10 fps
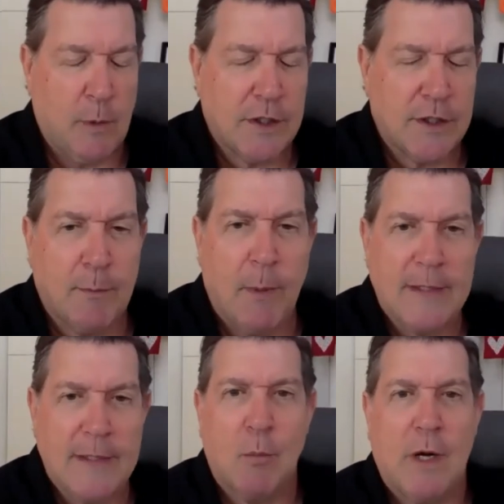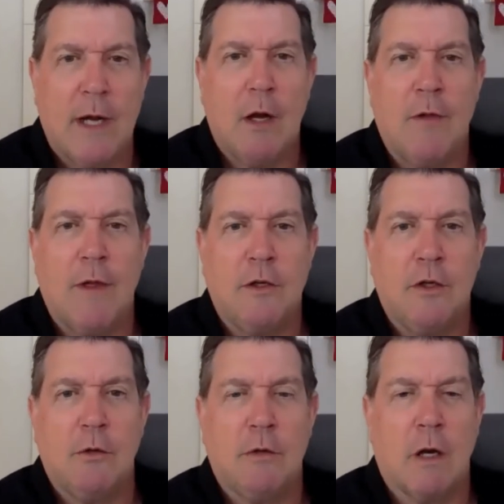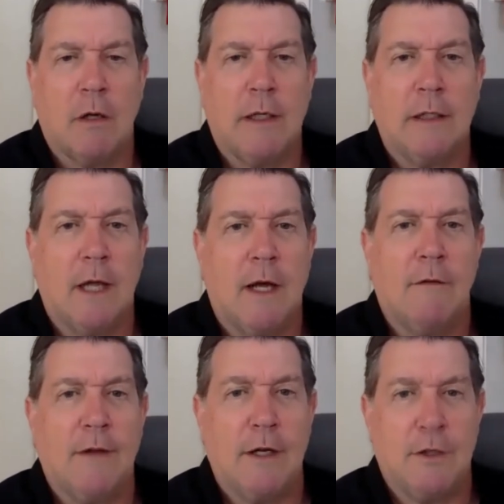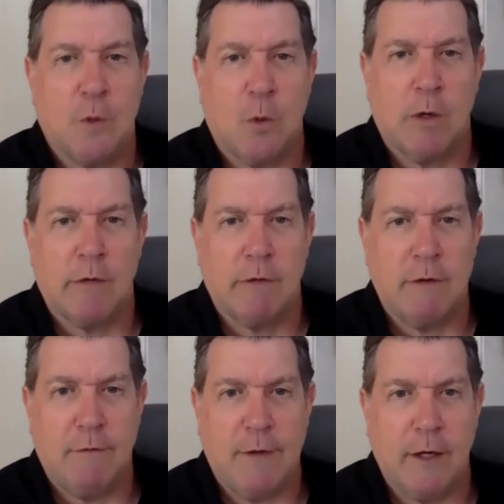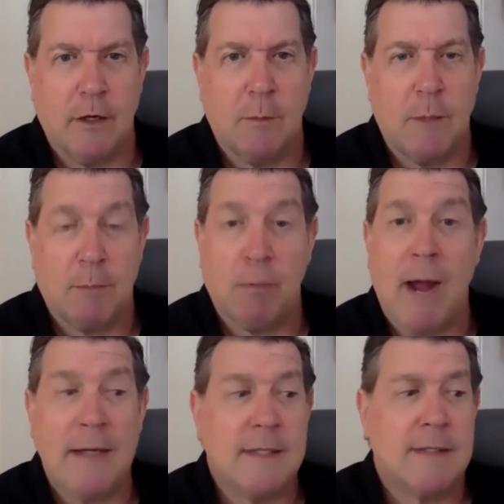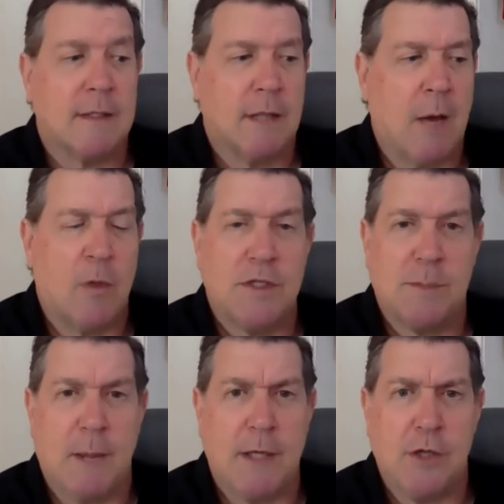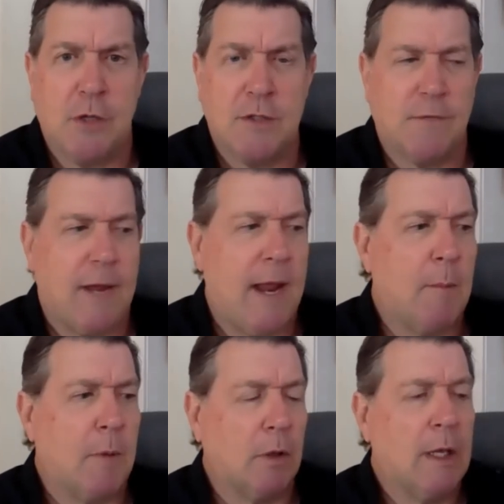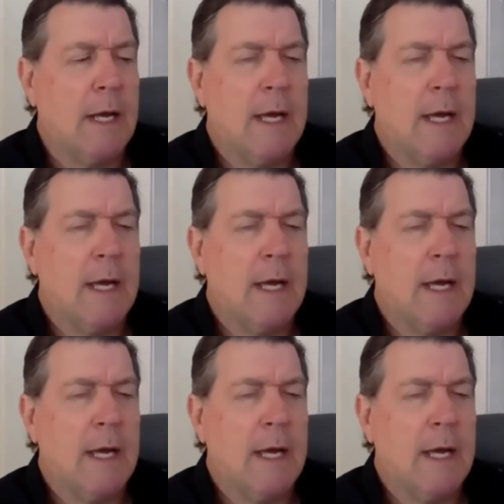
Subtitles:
is by someone I know that you not only love and adore and revere, but practice a lot, which is by Joseph Campbell.